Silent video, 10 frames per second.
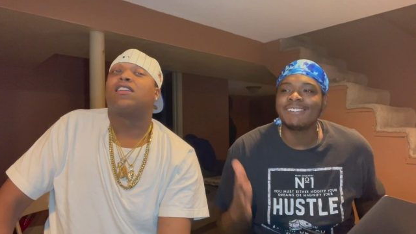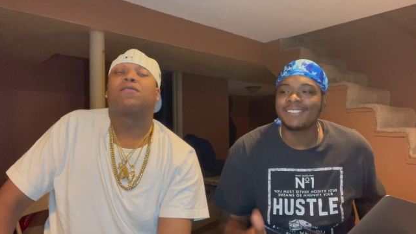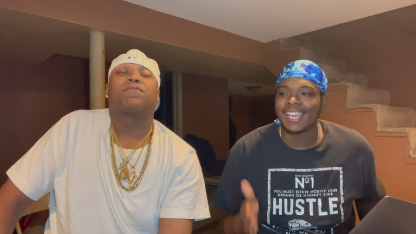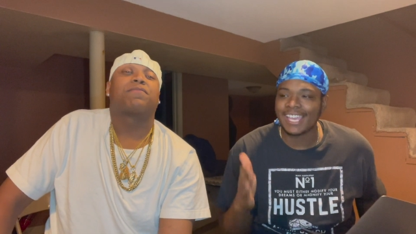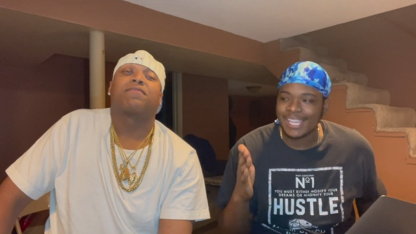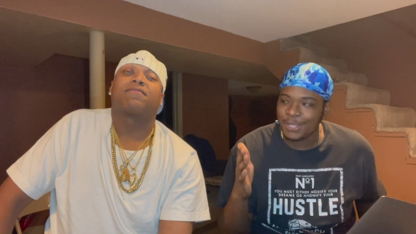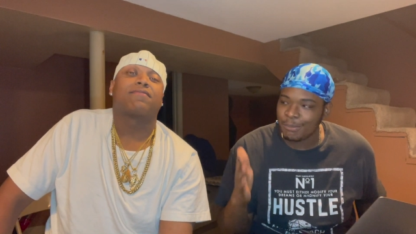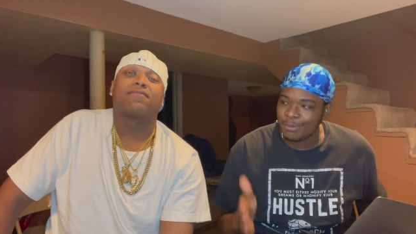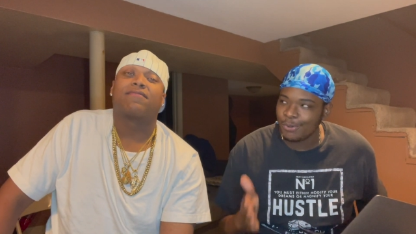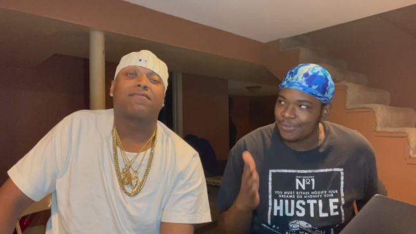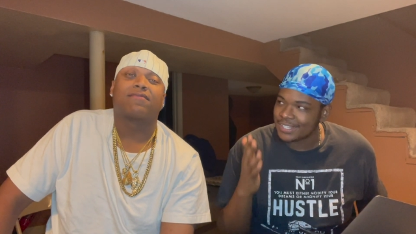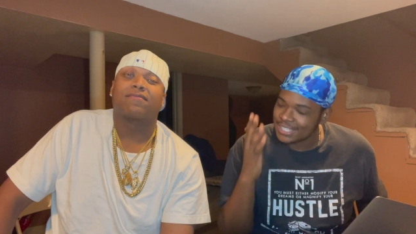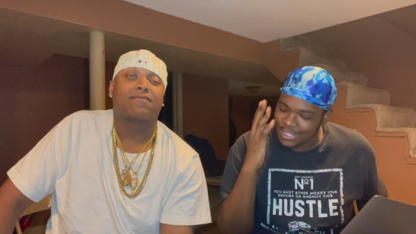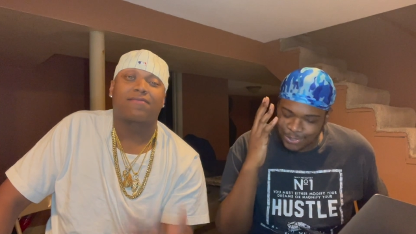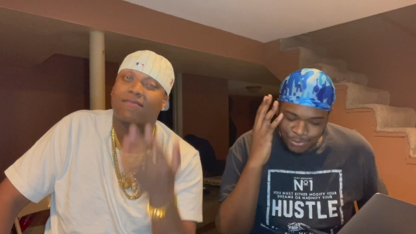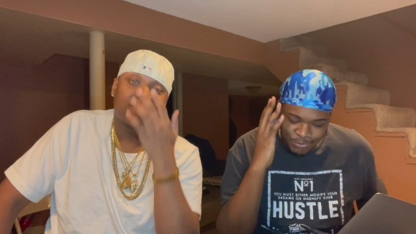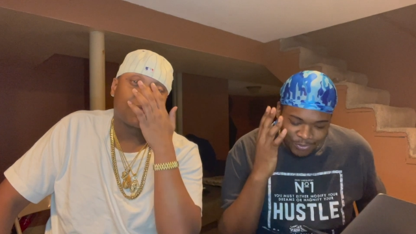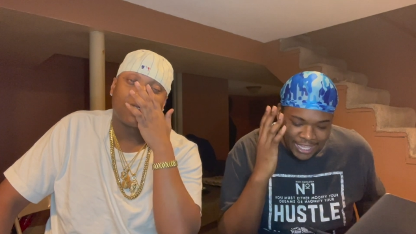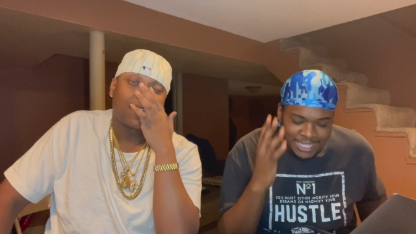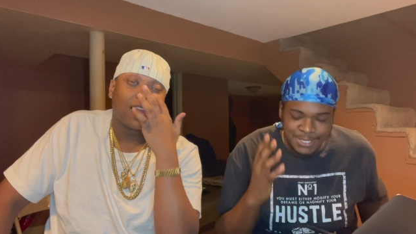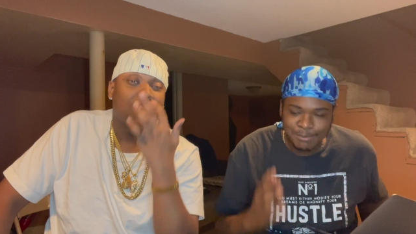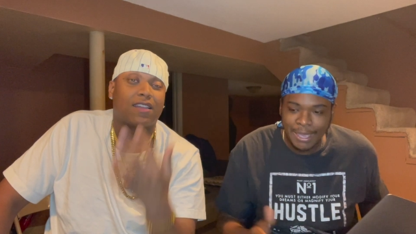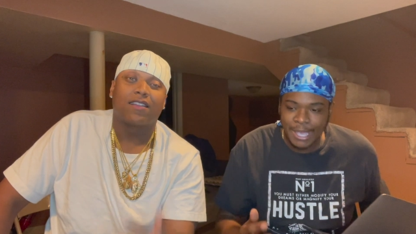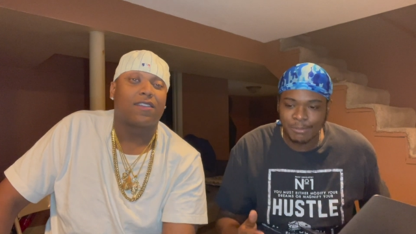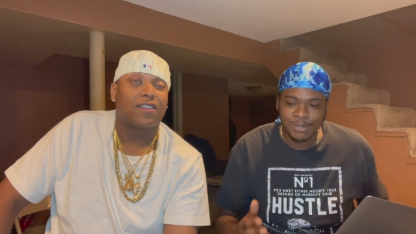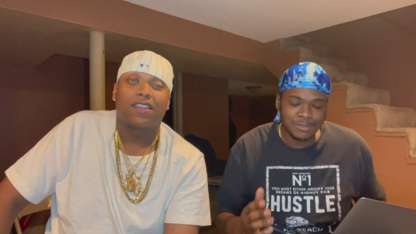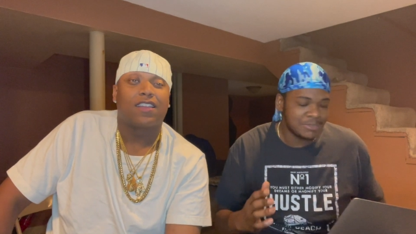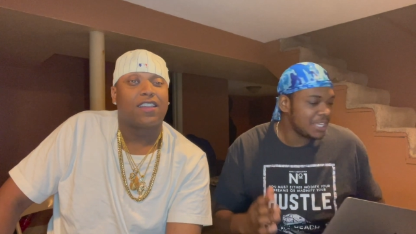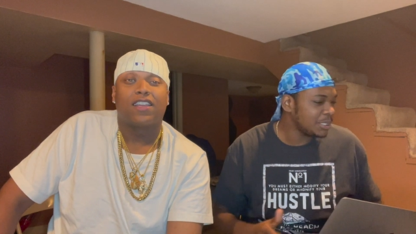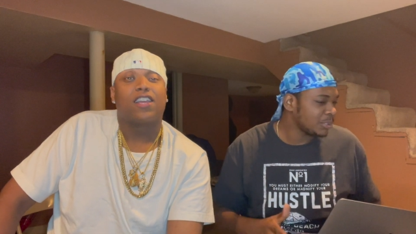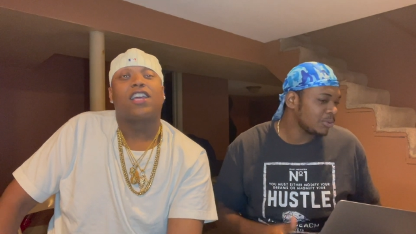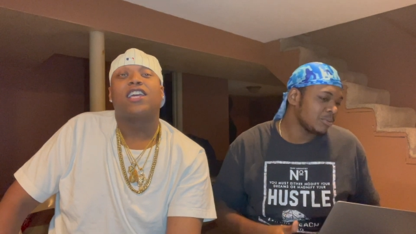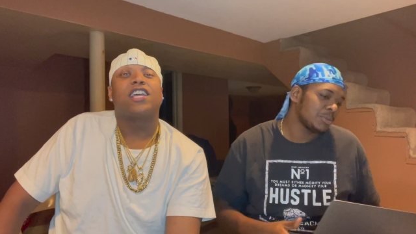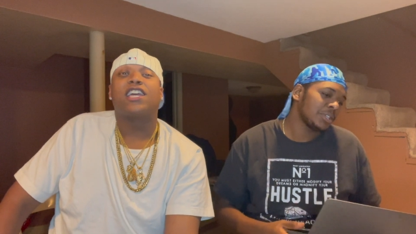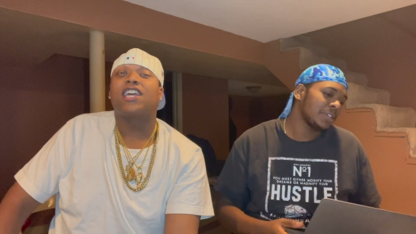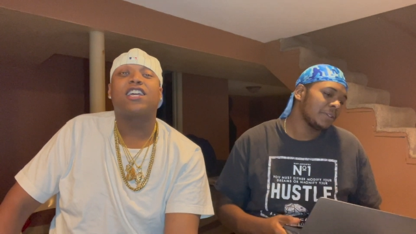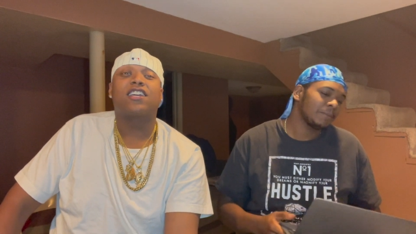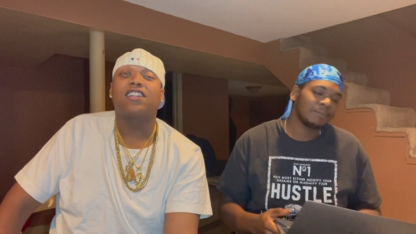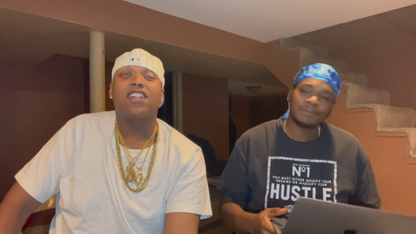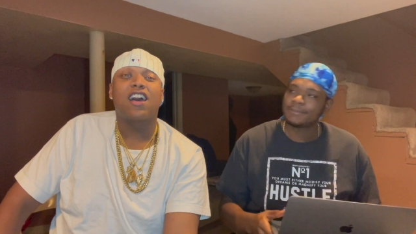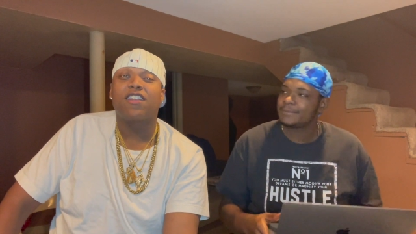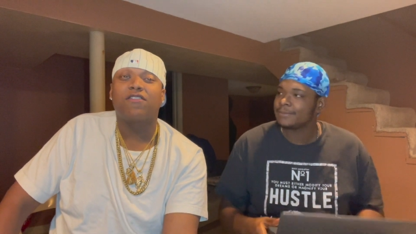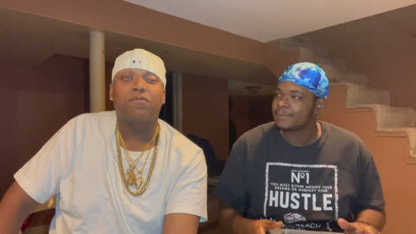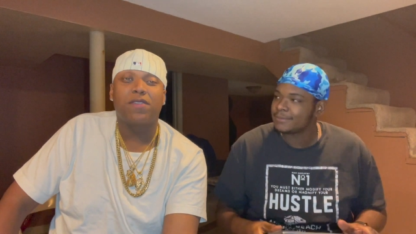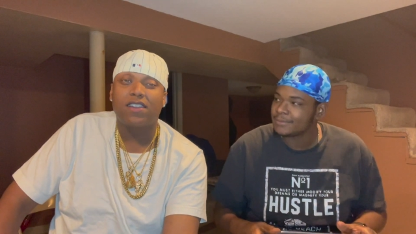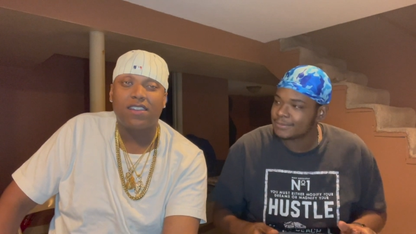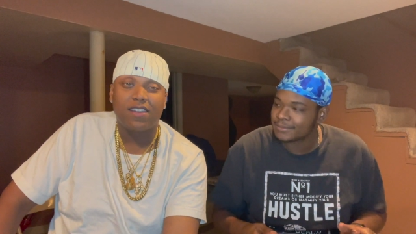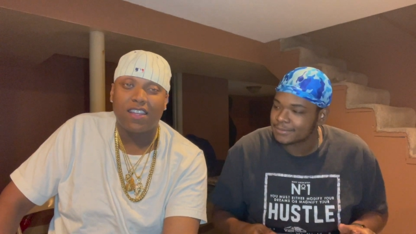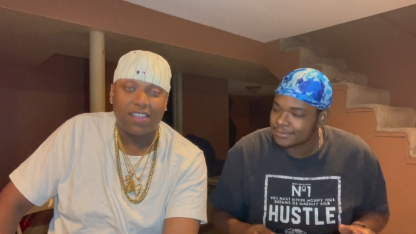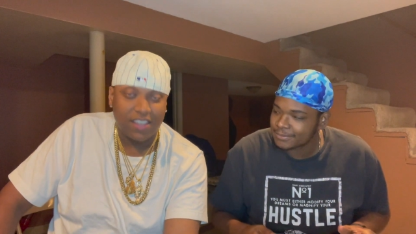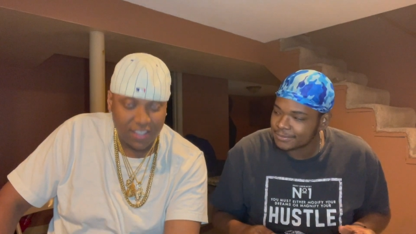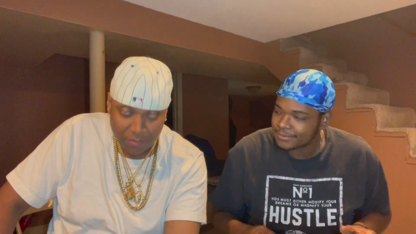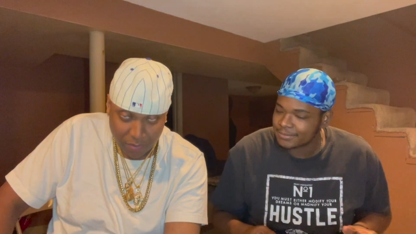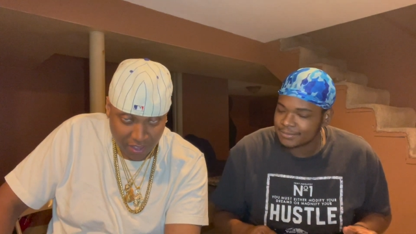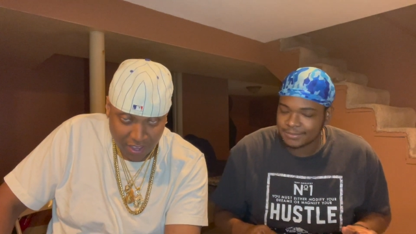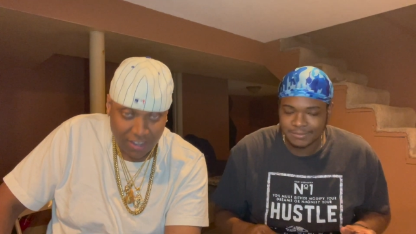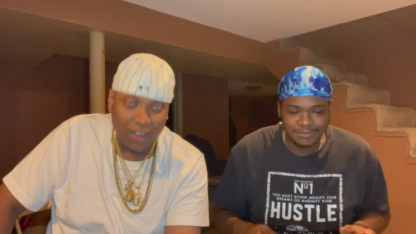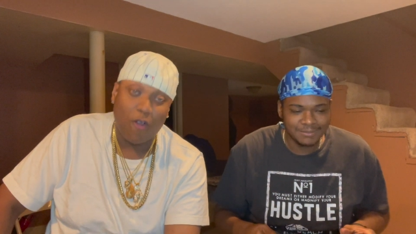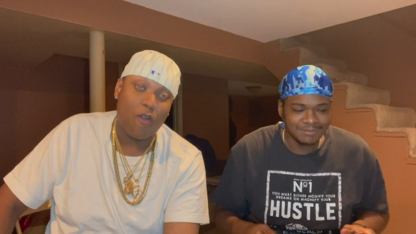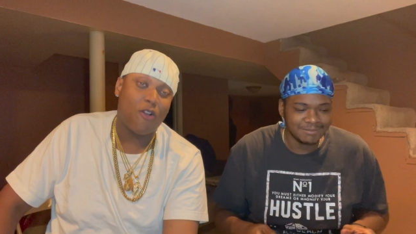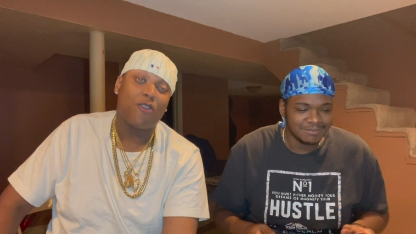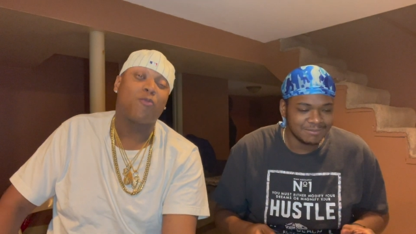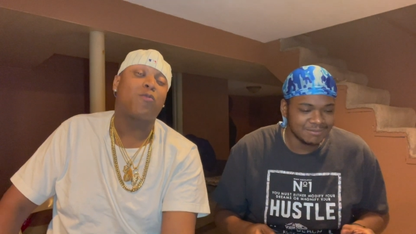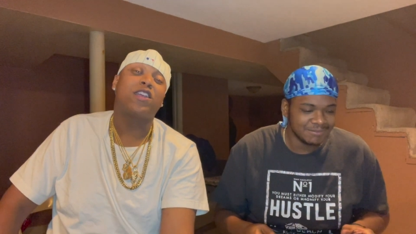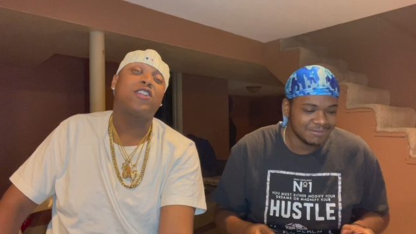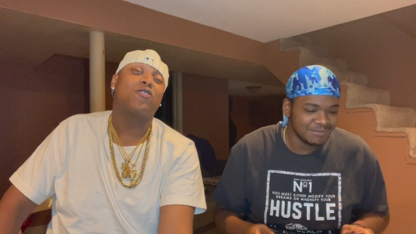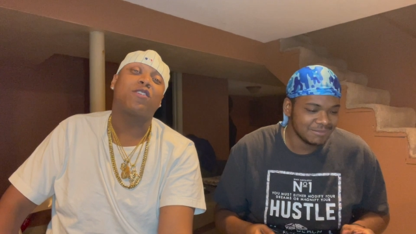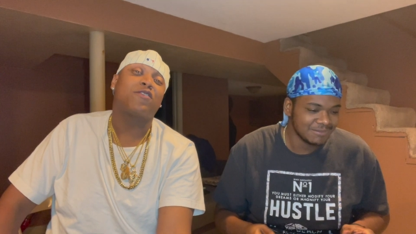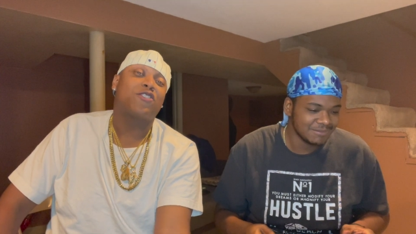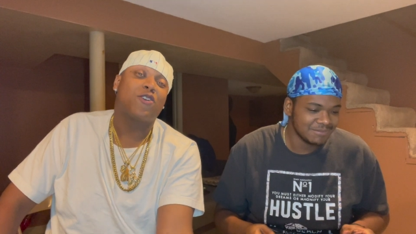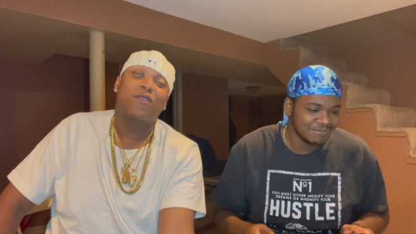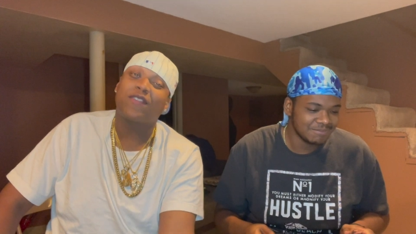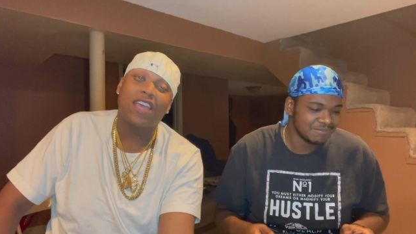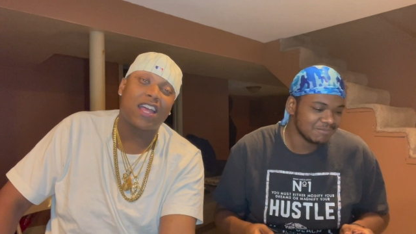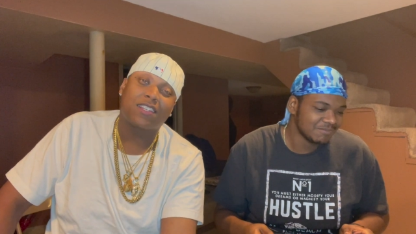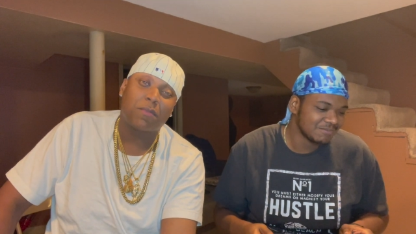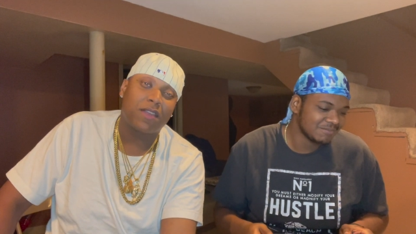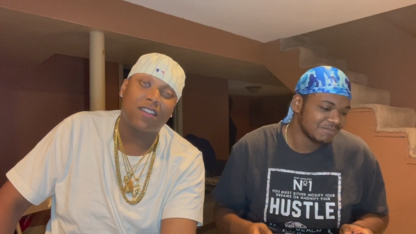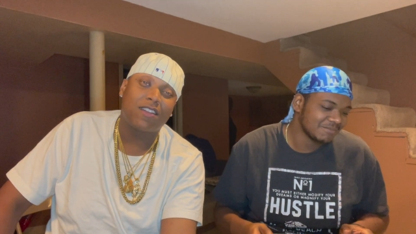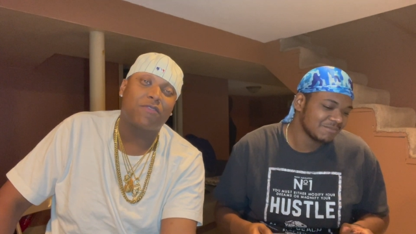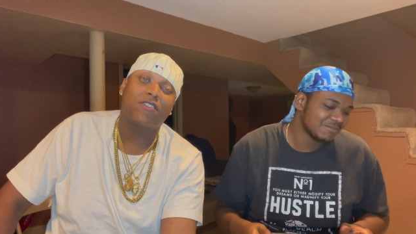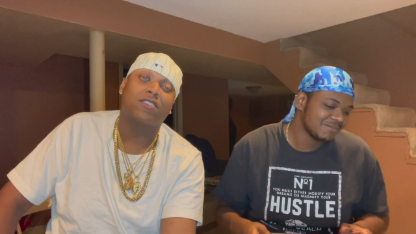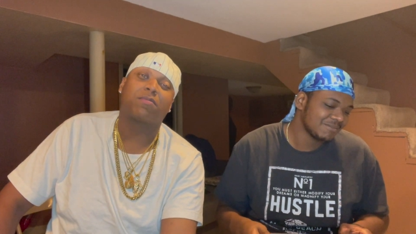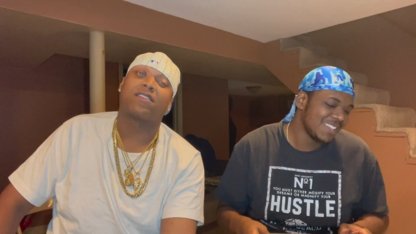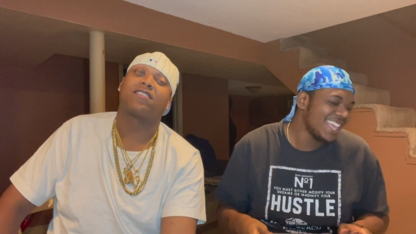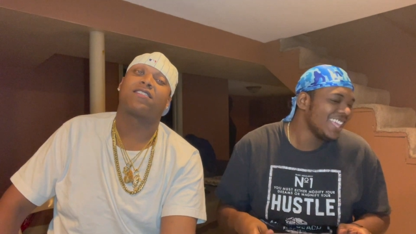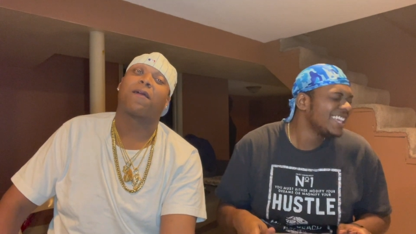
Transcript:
Speaker 1: of
Speaker 2: that in the booth is because you flashing back, bro. I'm telling you.
Speaker 1: It could not have been his bed, or we don't even know if he has a bed in the first place,